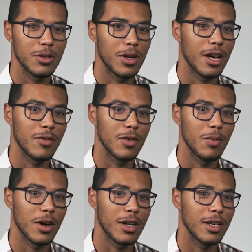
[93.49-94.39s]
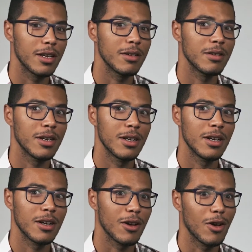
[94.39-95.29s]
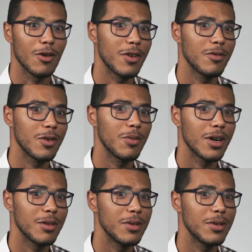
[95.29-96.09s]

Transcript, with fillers: where everybody love everybody